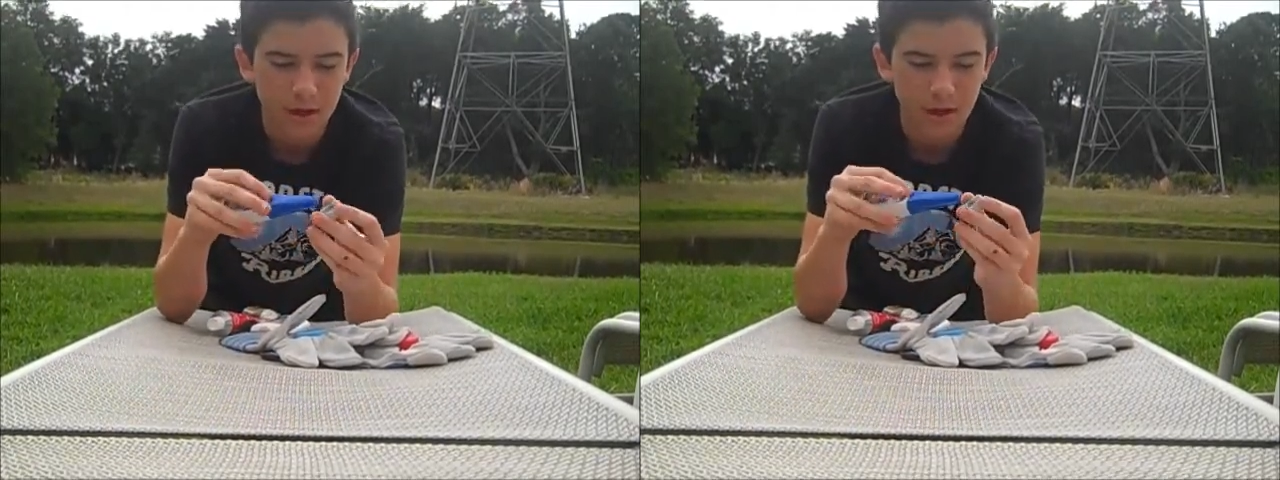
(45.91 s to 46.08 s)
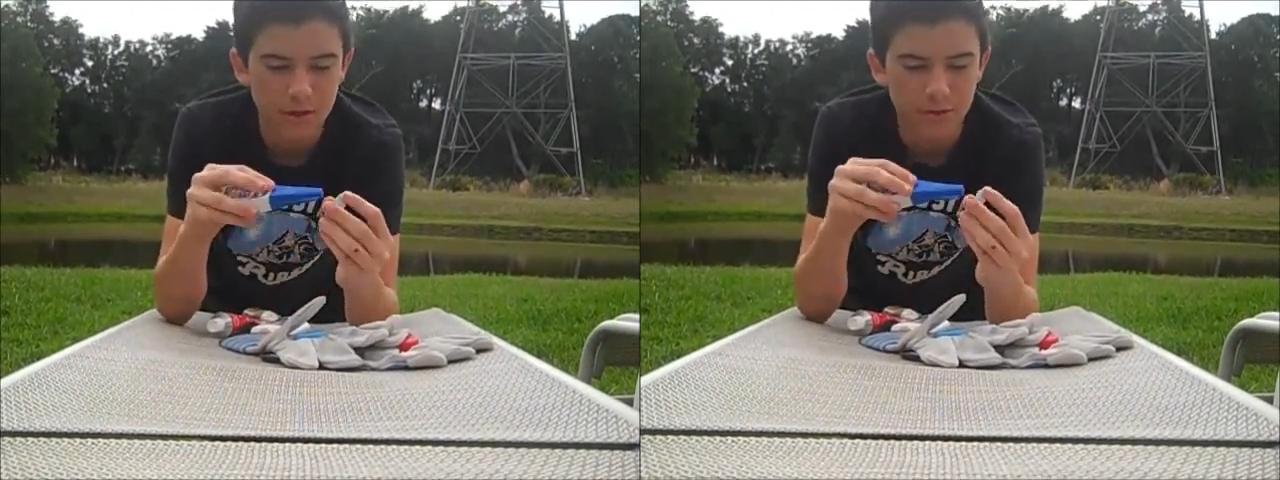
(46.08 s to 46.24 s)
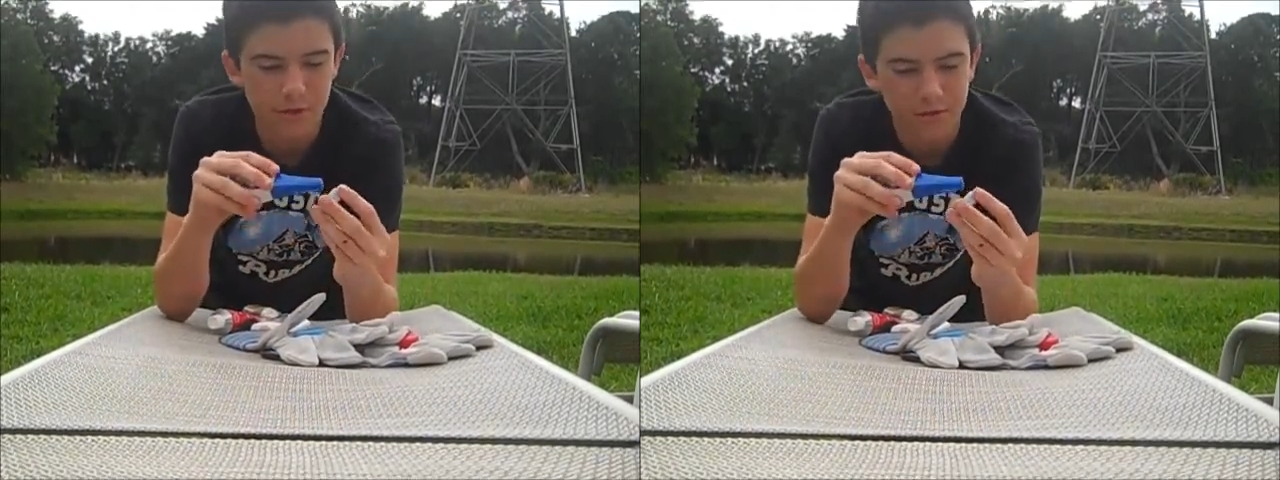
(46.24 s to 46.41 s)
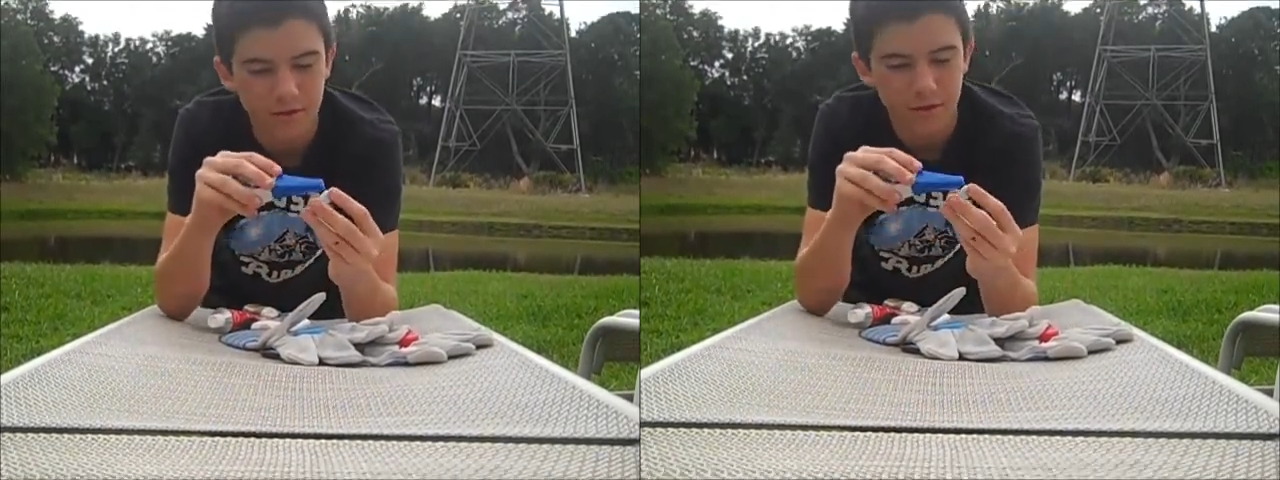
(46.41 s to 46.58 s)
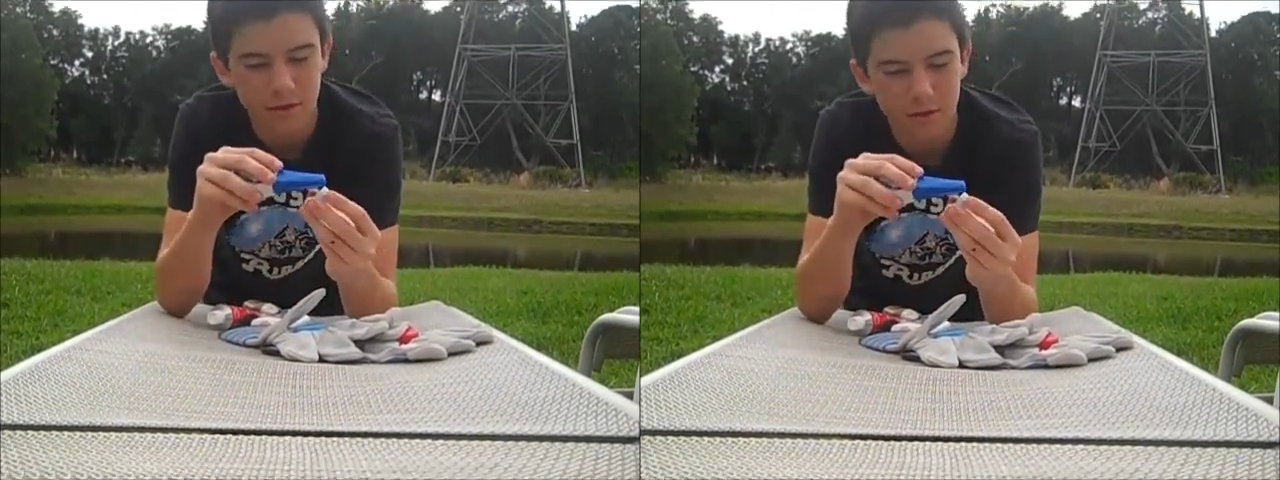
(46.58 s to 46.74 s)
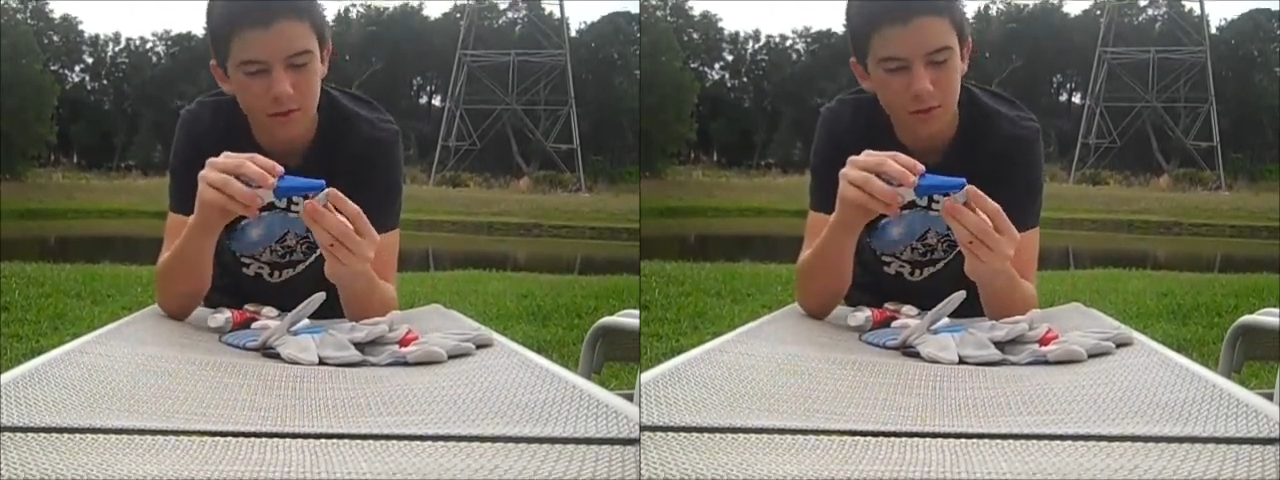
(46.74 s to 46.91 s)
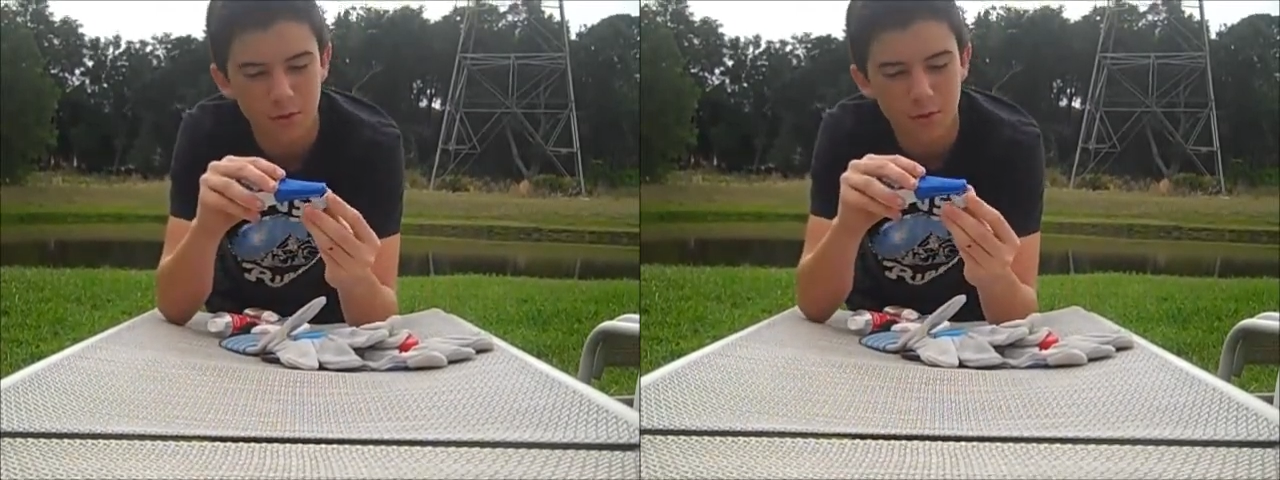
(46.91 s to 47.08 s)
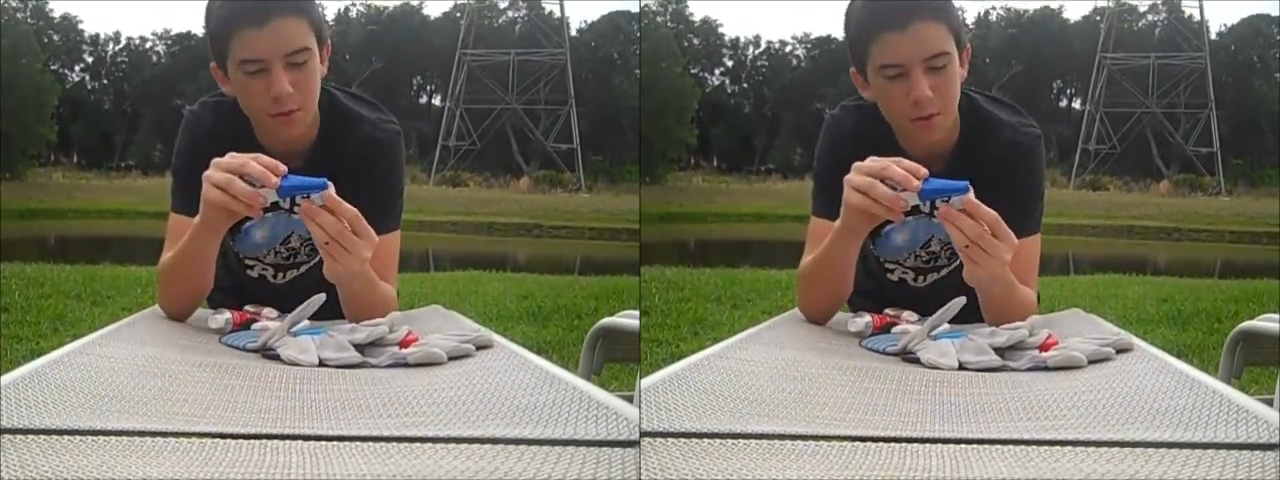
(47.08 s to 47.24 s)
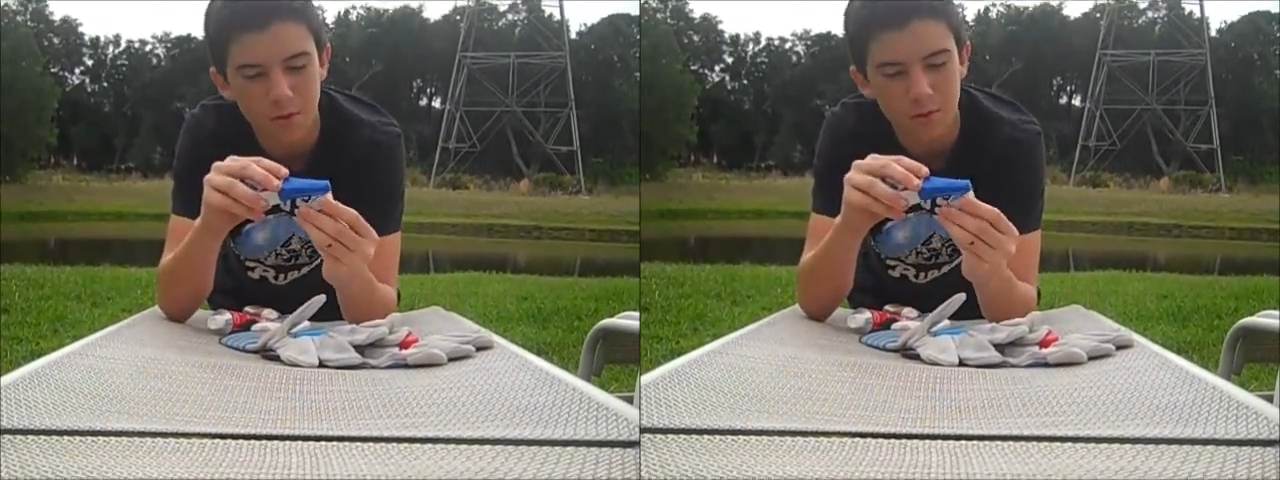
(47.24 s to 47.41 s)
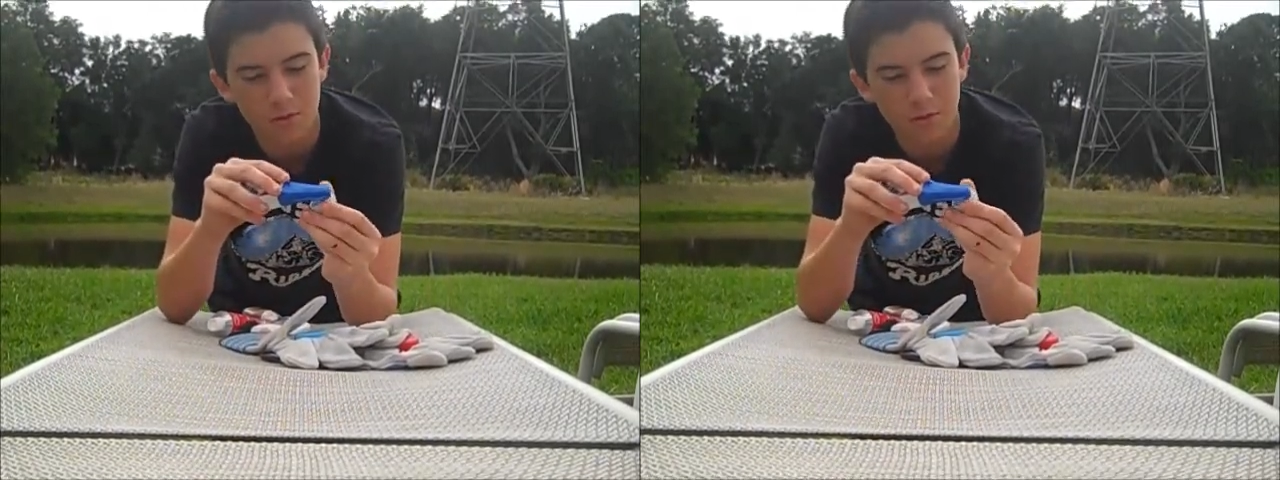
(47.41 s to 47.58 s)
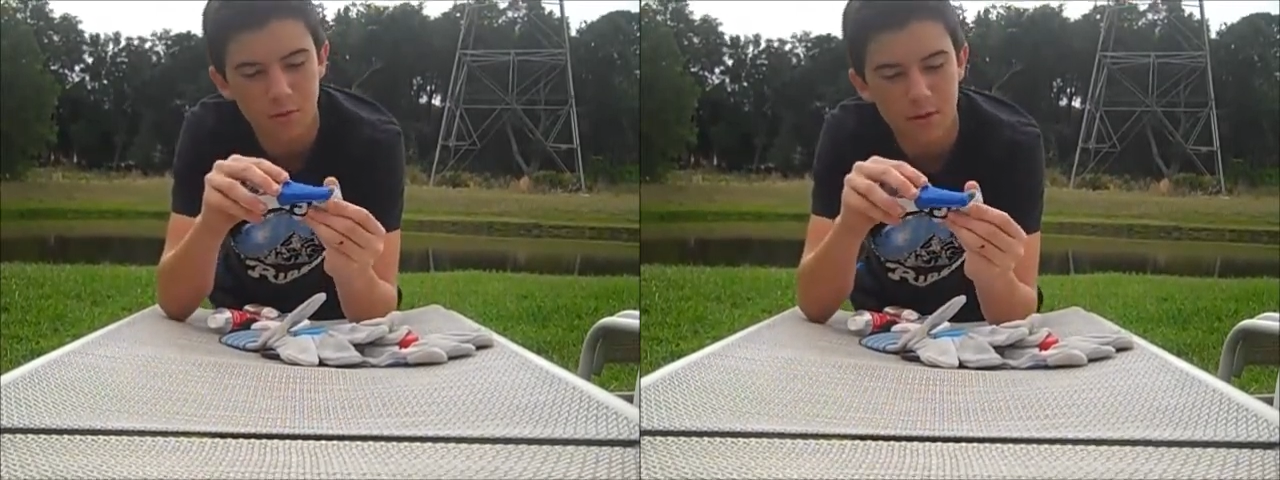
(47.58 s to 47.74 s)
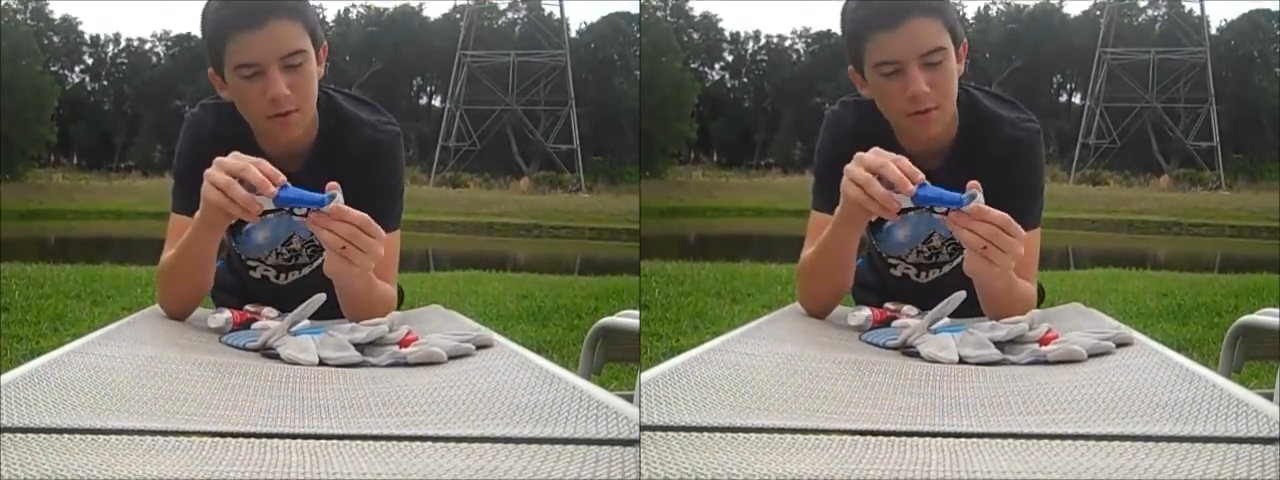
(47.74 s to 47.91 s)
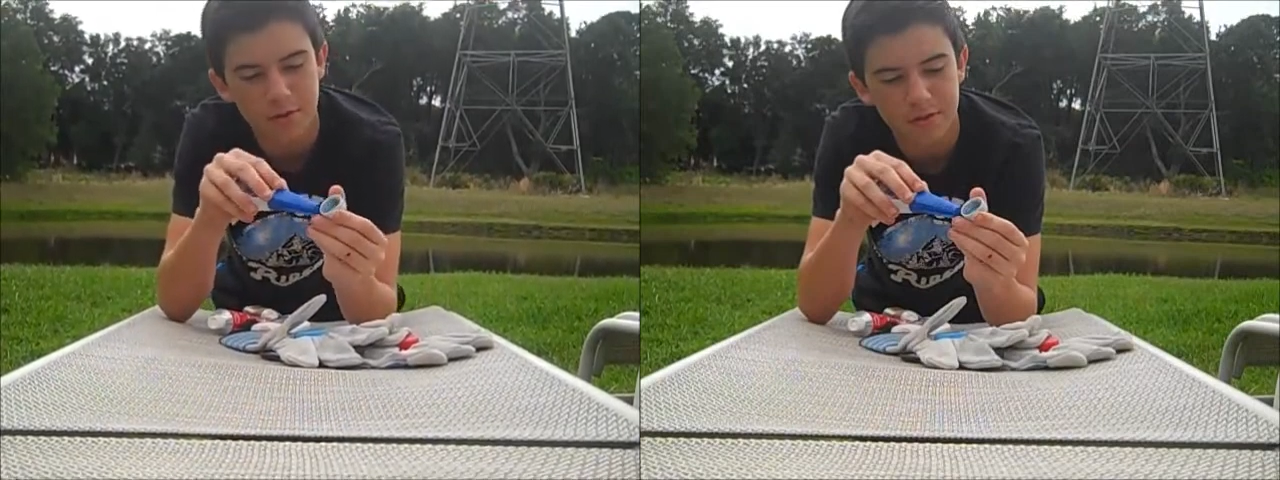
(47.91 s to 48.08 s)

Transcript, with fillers: and you're just going to glue all the way around the